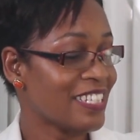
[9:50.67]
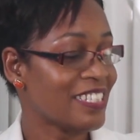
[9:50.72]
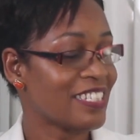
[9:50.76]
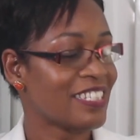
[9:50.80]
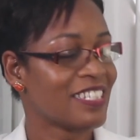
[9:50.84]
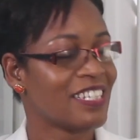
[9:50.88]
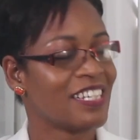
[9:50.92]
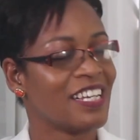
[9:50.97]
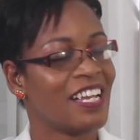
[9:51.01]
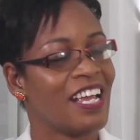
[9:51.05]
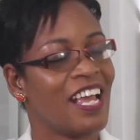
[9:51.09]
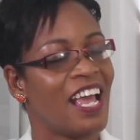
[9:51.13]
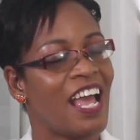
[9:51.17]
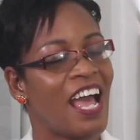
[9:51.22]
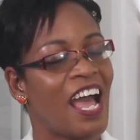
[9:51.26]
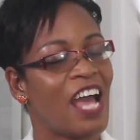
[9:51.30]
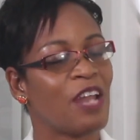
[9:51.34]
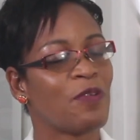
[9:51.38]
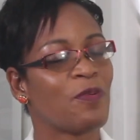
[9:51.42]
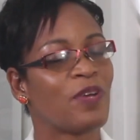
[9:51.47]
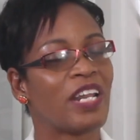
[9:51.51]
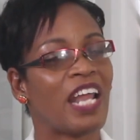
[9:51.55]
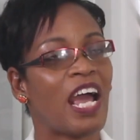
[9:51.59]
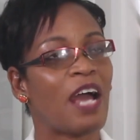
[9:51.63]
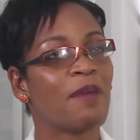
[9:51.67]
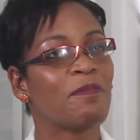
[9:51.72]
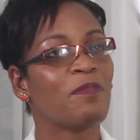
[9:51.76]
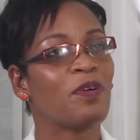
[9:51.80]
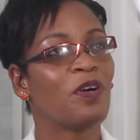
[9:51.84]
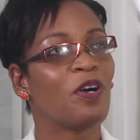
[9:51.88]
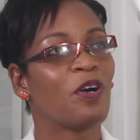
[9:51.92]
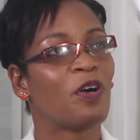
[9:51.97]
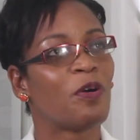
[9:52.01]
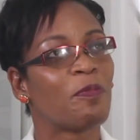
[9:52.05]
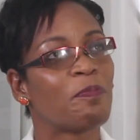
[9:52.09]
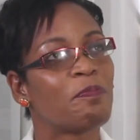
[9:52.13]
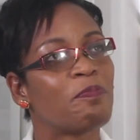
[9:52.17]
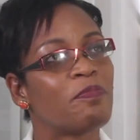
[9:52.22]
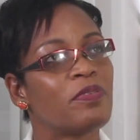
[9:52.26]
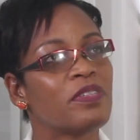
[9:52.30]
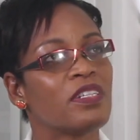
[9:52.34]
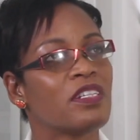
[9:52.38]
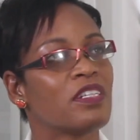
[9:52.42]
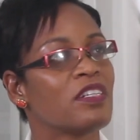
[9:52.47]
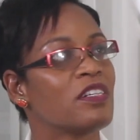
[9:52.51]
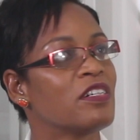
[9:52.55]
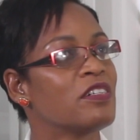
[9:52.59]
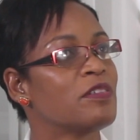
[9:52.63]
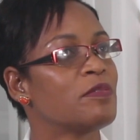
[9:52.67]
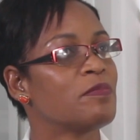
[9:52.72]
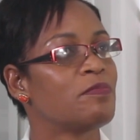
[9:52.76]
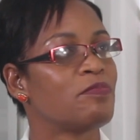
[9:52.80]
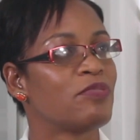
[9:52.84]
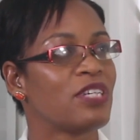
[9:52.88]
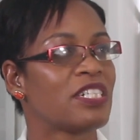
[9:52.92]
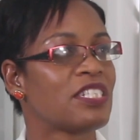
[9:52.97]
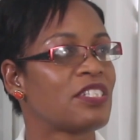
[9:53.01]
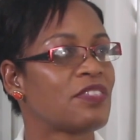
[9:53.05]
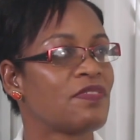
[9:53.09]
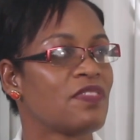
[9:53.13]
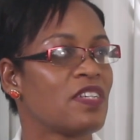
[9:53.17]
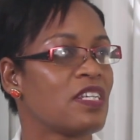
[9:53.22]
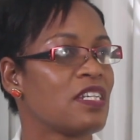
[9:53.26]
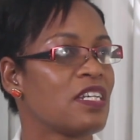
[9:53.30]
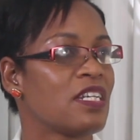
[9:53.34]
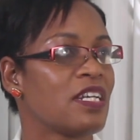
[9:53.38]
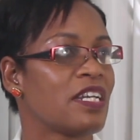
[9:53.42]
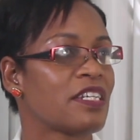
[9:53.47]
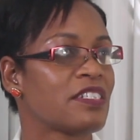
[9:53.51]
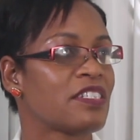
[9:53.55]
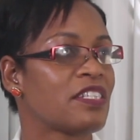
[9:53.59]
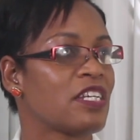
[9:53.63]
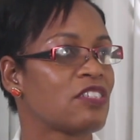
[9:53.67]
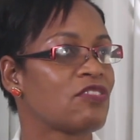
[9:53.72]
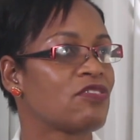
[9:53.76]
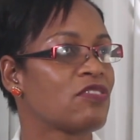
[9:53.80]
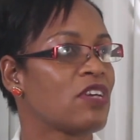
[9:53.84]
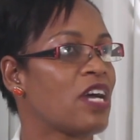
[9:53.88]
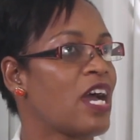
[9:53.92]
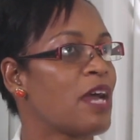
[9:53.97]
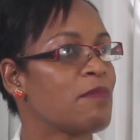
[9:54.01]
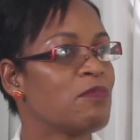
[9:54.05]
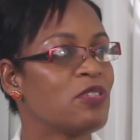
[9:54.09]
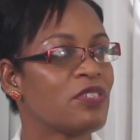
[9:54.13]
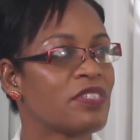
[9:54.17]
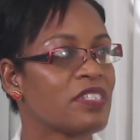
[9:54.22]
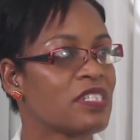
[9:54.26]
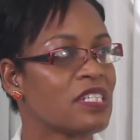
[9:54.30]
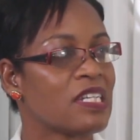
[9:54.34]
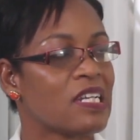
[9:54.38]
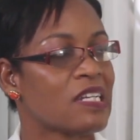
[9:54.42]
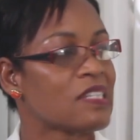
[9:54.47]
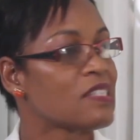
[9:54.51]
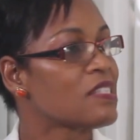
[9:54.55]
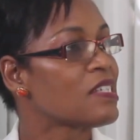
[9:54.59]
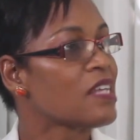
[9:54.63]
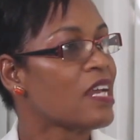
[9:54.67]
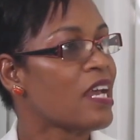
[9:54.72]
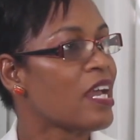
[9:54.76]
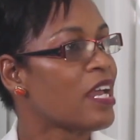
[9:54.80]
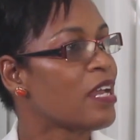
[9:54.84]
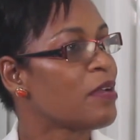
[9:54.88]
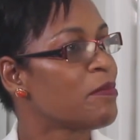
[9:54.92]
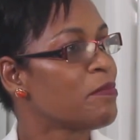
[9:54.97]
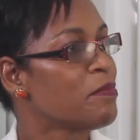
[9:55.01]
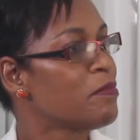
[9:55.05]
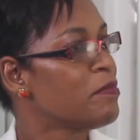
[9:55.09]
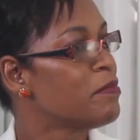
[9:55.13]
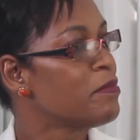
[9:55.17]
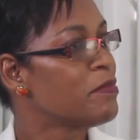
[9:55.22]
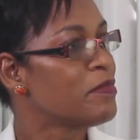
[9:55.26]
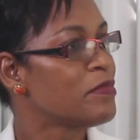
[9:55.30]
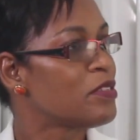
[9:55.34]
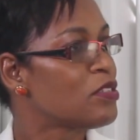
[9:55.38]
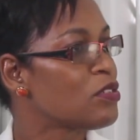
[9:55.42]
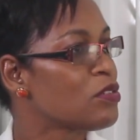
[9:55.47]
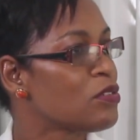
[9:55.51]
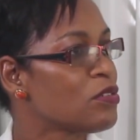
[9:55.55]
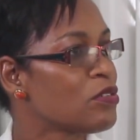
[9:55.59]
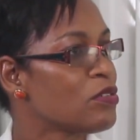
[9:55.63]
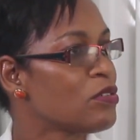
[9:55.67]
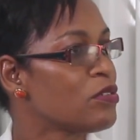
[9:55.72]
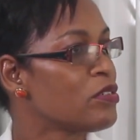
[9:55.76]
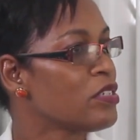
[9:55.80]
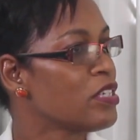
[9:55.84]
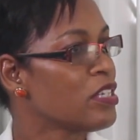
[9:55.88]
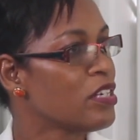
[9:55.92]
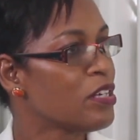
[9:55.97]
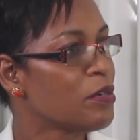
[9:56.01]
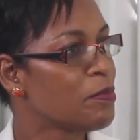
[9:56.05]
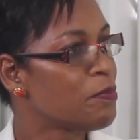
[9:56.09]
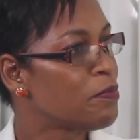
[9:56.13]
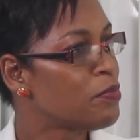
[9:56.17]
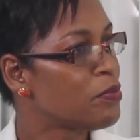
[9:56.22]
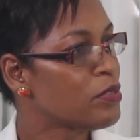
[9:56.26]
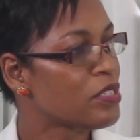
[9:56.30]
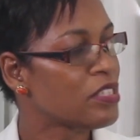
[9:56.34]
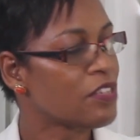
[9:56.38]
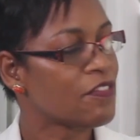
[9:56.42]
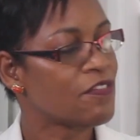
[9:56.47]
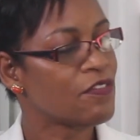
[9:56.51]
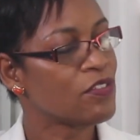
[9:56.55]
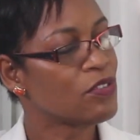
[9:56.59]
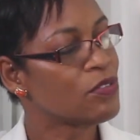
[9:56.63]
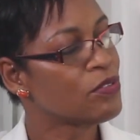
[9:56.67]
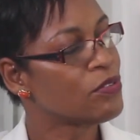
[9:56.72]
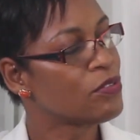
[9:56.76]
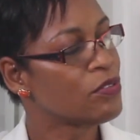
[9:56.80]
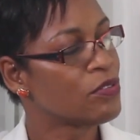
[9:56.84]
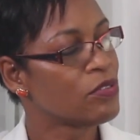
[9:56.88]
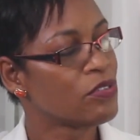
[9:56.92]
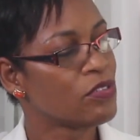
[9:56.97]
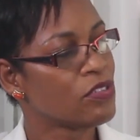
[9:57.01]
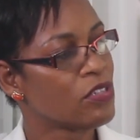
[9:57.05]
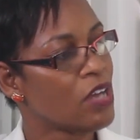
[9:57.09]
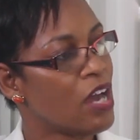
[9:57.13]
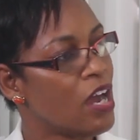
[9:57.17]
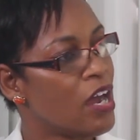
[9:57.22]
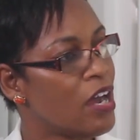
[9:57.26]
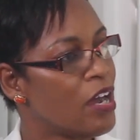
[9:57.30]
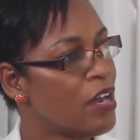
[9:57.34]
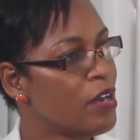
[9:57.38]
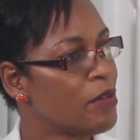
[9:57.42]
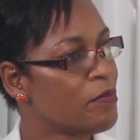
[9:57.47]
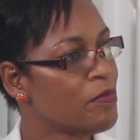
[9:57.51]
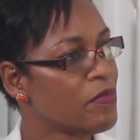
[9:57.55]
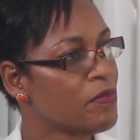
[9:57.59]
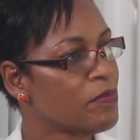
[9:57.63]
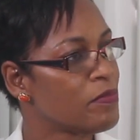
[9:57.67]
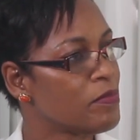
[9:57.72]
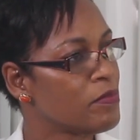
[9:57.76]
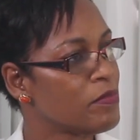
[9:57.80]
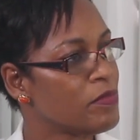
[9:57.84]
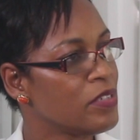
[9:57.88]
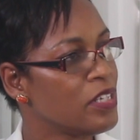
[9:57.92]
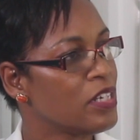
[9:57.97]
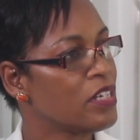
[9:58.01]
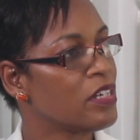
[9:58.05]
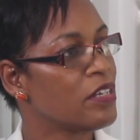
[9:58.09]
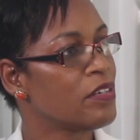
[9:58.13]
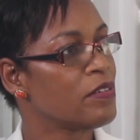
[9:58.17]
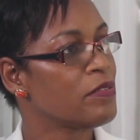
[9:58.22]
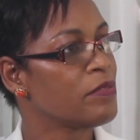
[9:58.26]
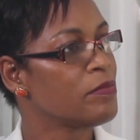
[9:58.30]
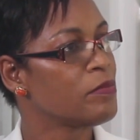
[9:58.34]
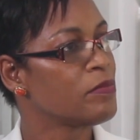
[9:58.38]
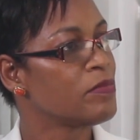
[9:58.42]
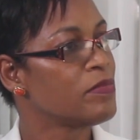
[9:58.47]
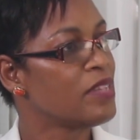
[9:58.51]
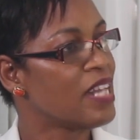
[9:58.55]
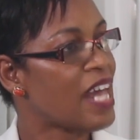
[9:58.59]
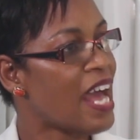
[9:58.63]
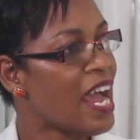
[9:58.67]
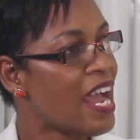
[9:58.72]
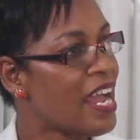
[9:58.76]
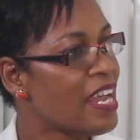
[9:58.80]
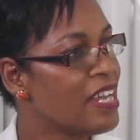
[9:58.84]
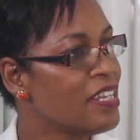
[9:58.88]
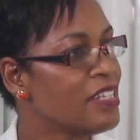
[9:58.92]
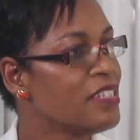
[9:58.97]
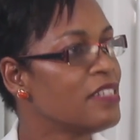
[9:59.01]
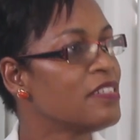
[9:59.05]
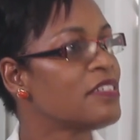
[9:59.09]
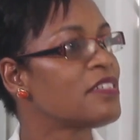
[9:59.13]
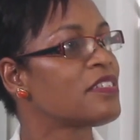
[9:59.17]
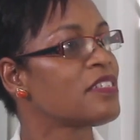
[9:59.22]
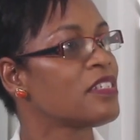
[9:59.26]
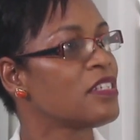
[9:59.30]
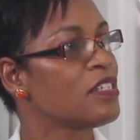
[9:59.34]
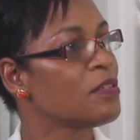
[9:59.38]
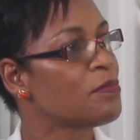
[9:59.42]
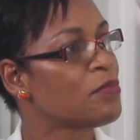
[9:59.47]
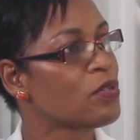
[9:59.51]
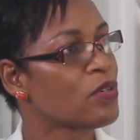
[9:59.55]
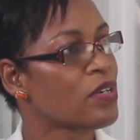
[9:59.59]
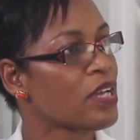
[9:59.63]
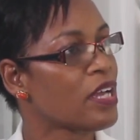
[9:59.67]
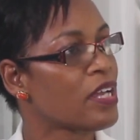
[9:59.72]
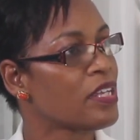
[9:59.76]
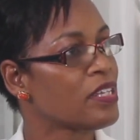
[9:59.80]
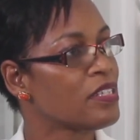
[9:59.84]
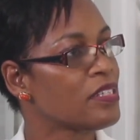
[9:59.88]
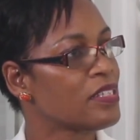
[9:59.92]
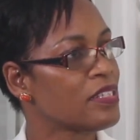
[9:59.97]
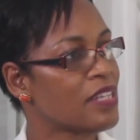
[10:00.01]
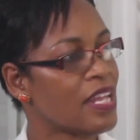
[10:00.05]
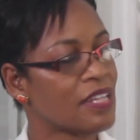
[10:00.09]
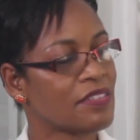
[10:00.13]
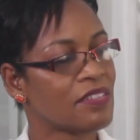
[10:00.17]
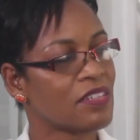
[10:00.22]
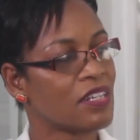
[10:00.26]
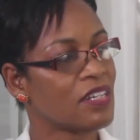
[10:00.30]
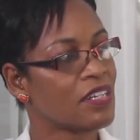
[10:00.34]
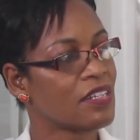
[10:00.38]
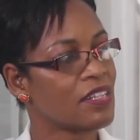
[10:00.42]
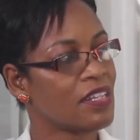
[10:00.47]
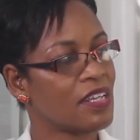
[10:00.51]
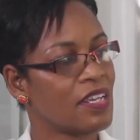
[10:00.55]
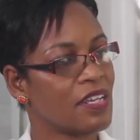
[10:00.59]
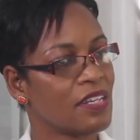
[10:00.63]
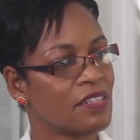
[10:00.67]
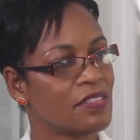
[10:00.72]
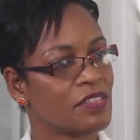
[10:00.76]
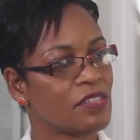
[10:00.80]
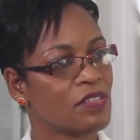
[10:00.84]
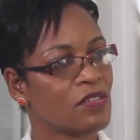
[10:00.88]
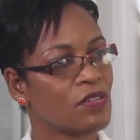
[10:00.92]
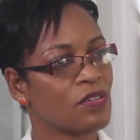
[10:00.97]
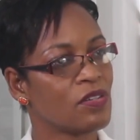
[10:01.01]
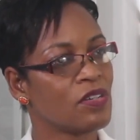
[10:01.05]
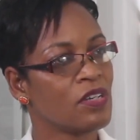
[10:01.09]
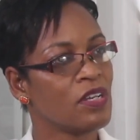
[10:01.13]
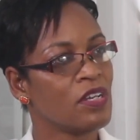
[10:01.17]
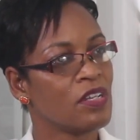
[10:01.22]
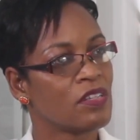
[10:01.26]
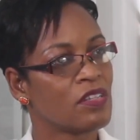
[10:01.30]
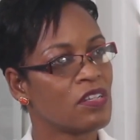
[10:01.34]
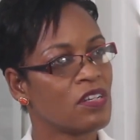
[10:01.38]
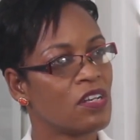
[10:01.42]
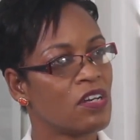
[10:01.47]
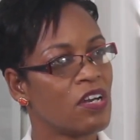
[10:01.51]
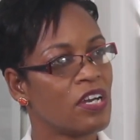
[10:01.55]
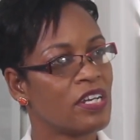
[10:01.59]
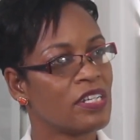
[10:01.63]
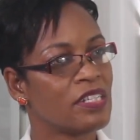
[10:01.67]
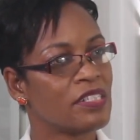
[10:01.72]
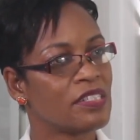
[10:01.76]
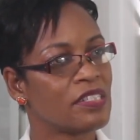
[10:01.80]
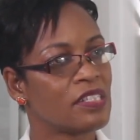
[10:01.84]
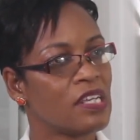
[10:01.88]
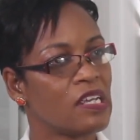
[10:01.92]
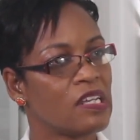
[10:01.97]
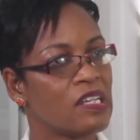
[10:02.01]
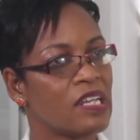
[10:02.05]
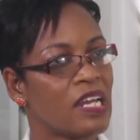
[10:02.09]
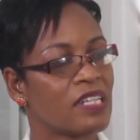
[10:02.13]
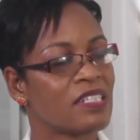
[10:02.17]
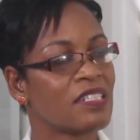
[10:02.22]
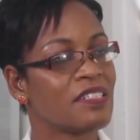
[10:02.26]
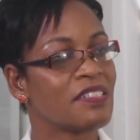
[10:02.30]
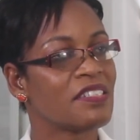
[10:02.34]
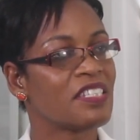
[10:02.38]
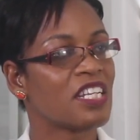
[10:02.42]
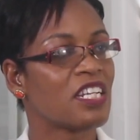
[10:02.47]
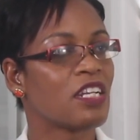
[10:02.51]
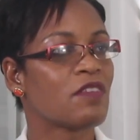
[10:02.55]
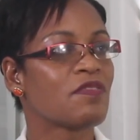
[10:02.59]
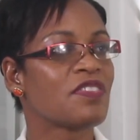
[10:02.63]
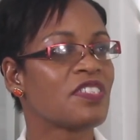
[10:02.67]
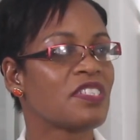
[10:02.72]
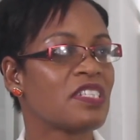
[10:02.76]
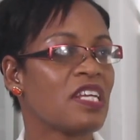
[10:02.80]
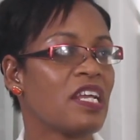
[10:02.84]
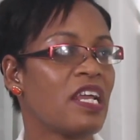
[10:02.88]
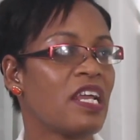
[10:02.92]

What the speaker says: Yes. And when I'm up, you know, breastfeeding, etc., I'm using that time to, you know, put a few, you know, lines in the book and that sort of thing. So the Lord is saying that instead of